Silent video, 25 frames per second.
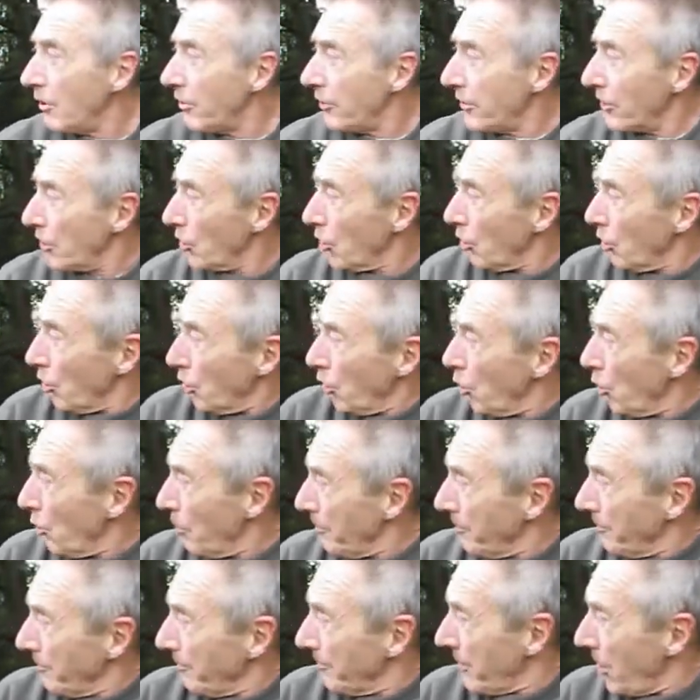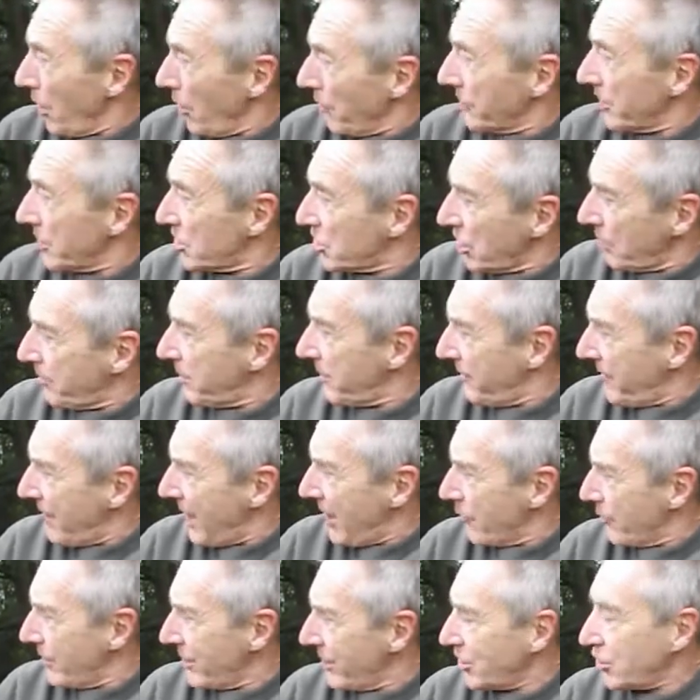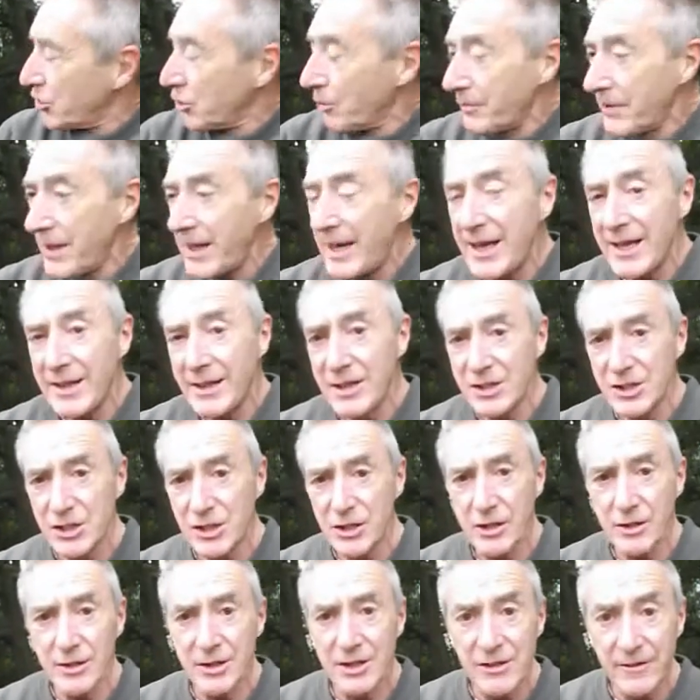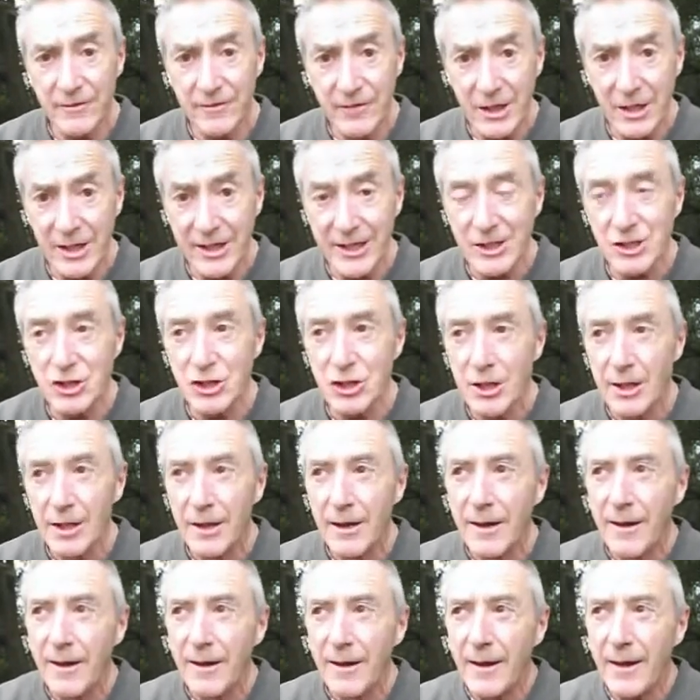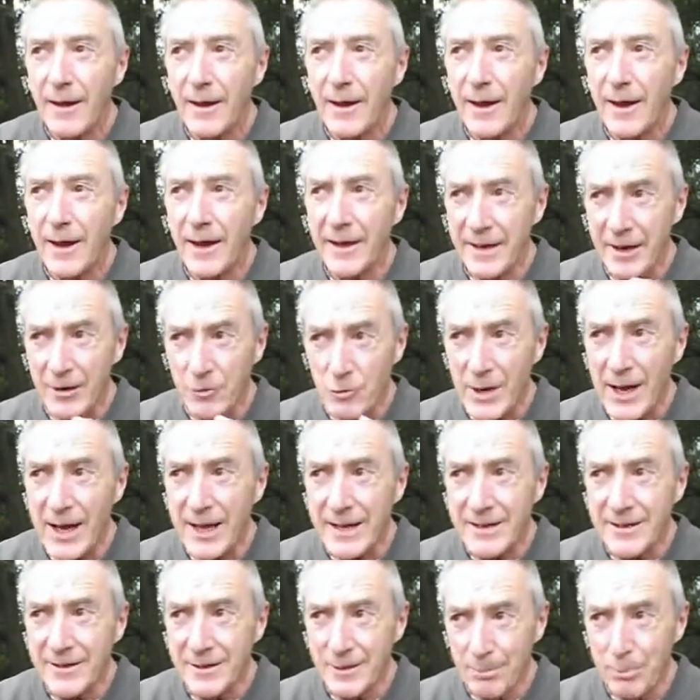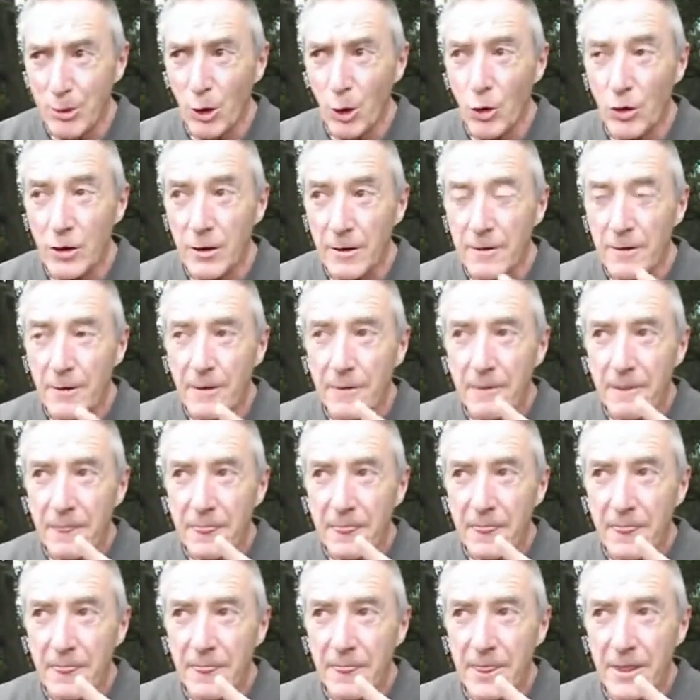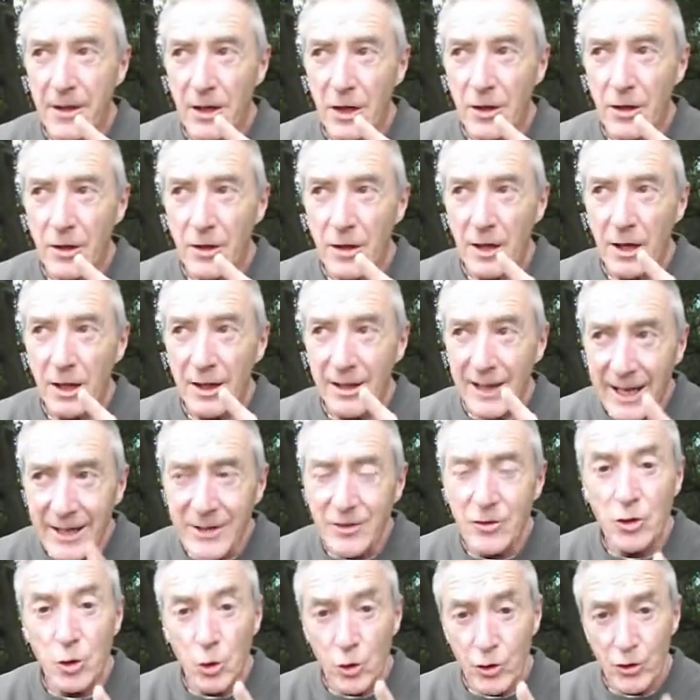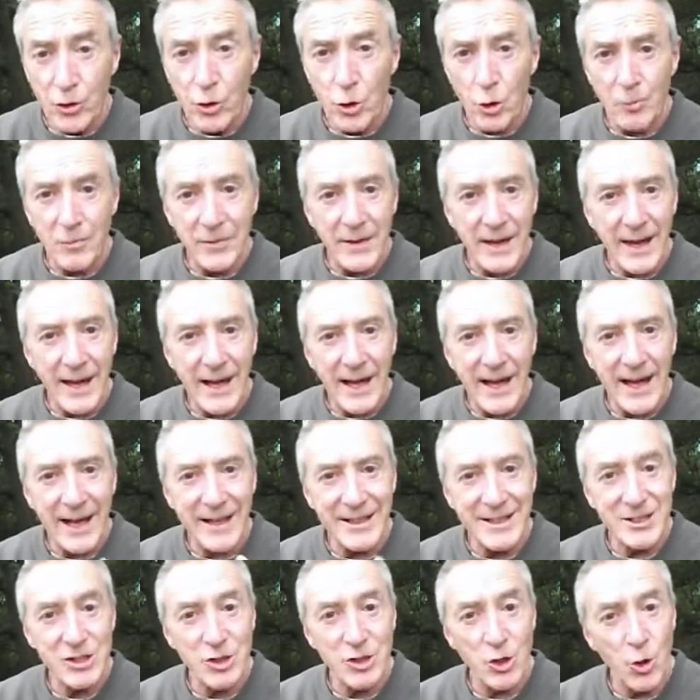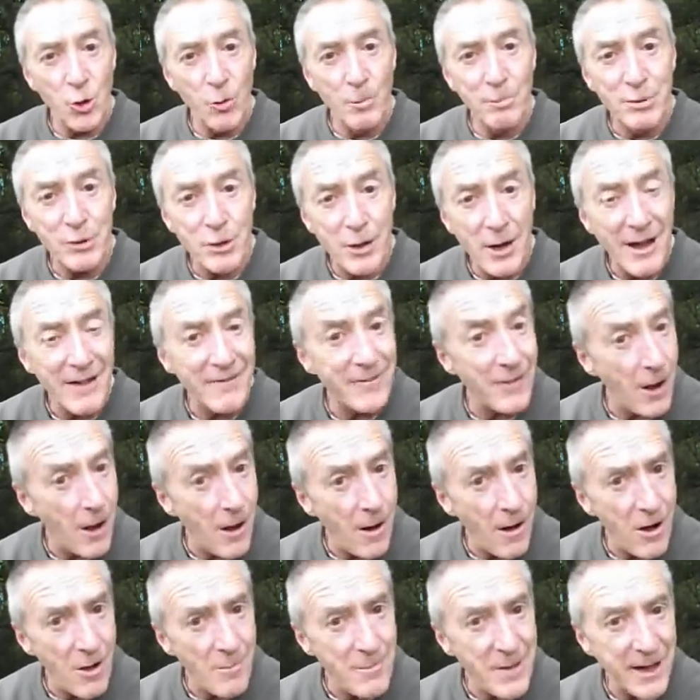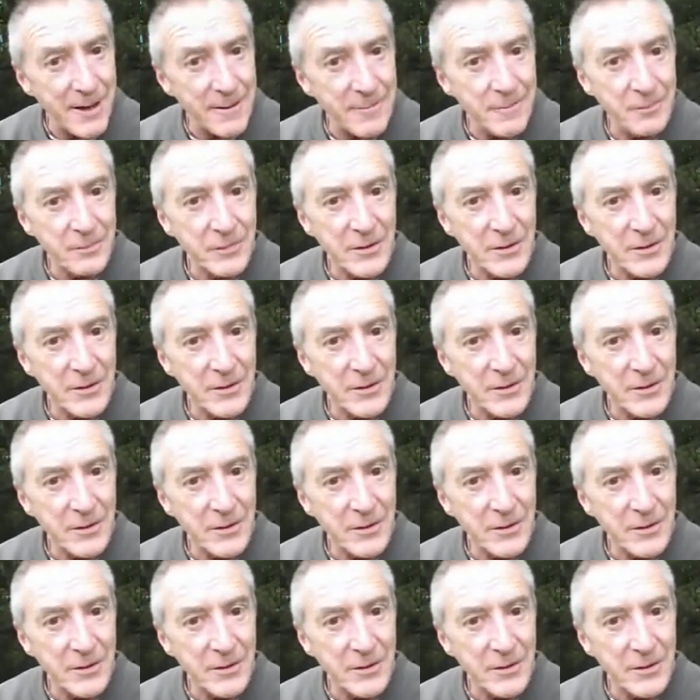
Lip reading: that up on the top of that ridge up there, there's a village, and I read in a book that a landowner up there had his own private army,